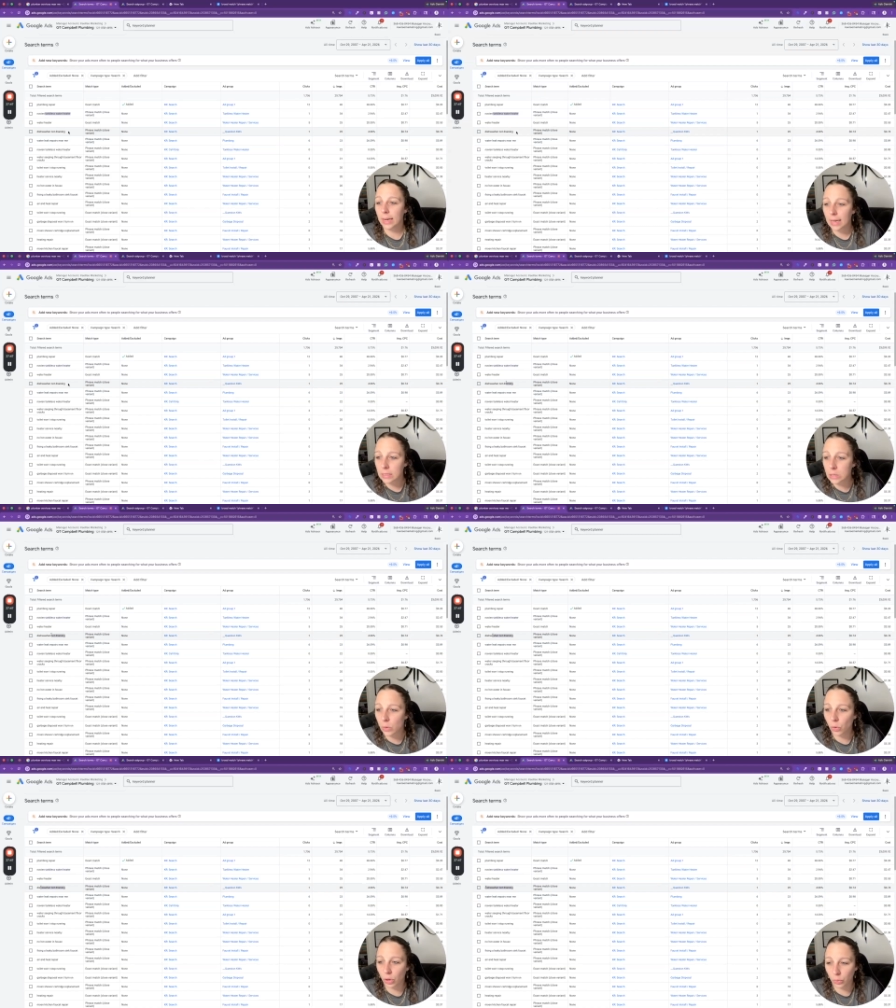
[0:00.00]

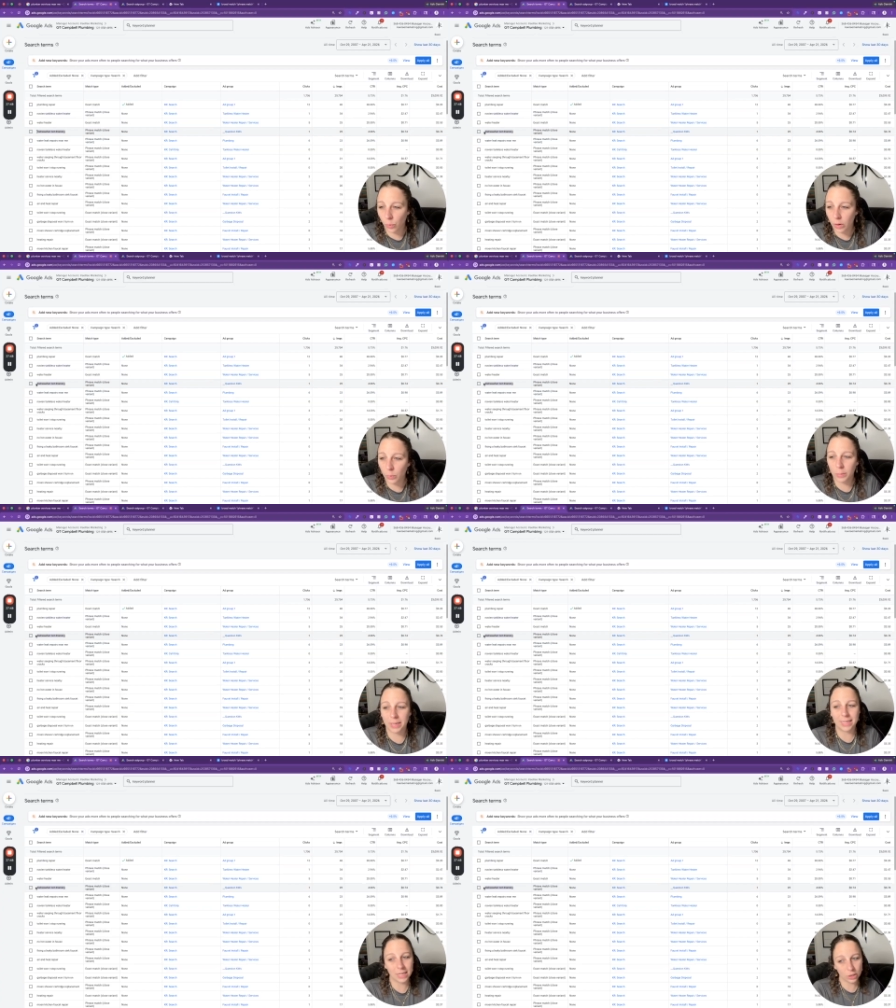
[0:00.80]
next good one would
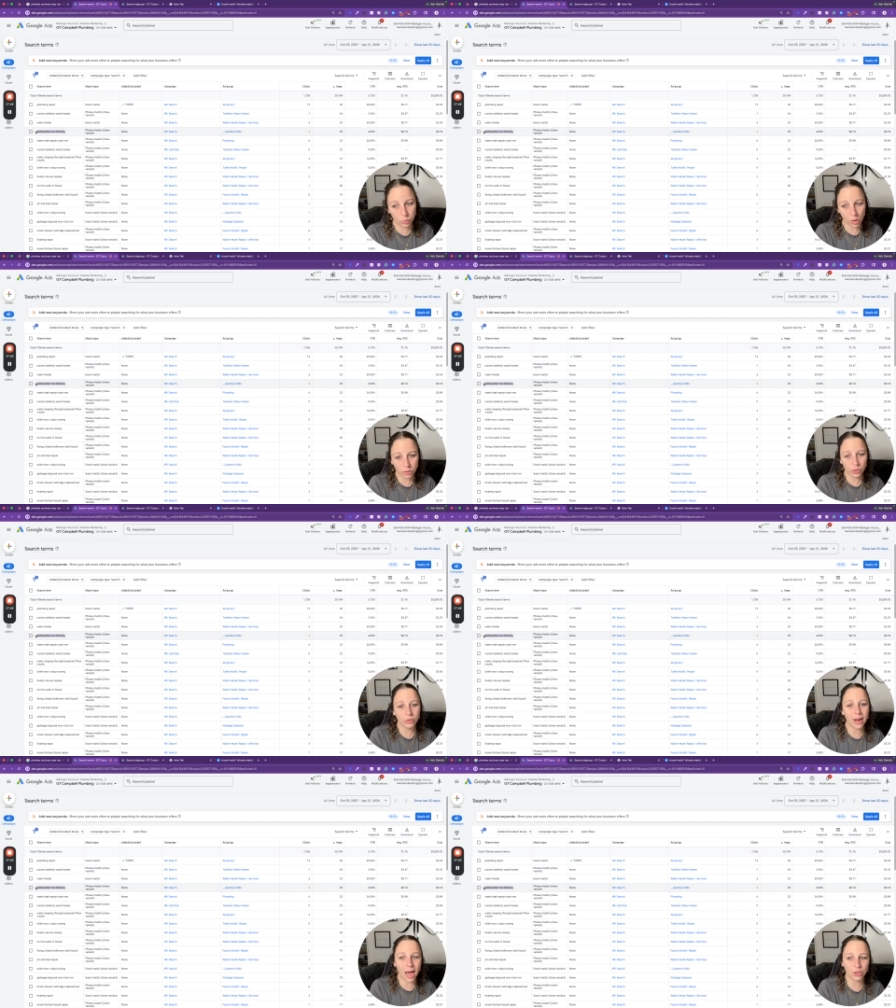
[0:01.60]
be
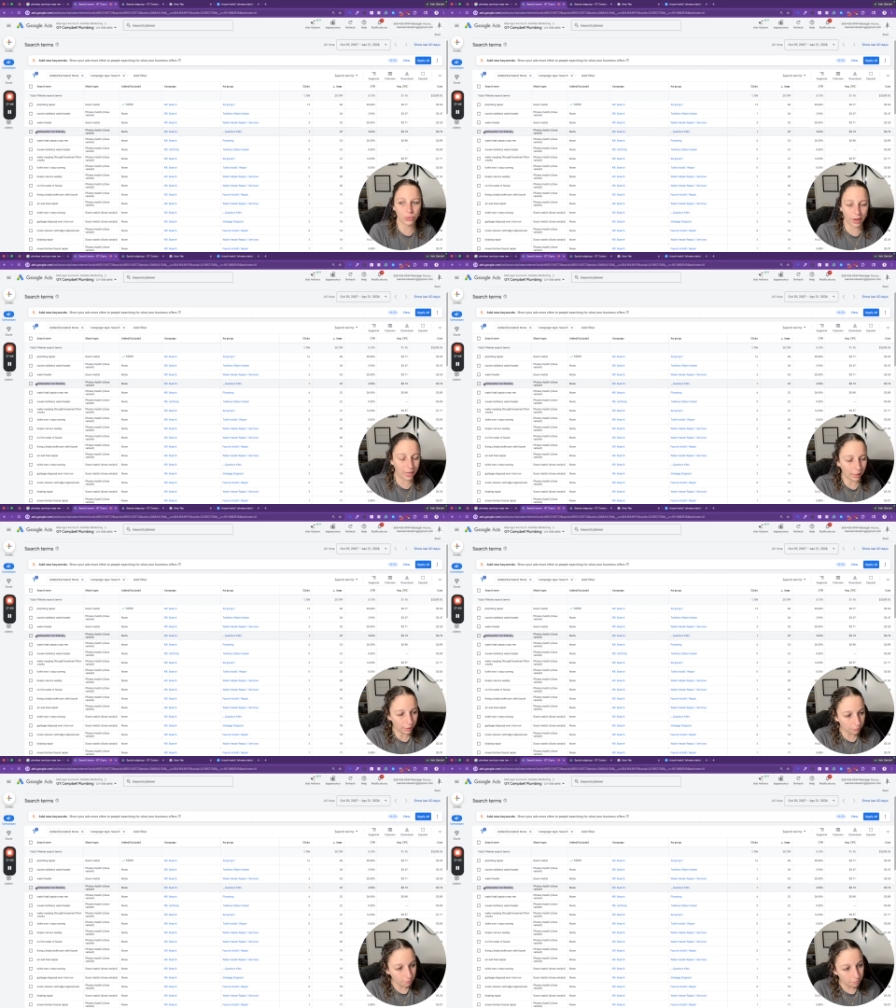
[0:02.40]
dishwasher not draining.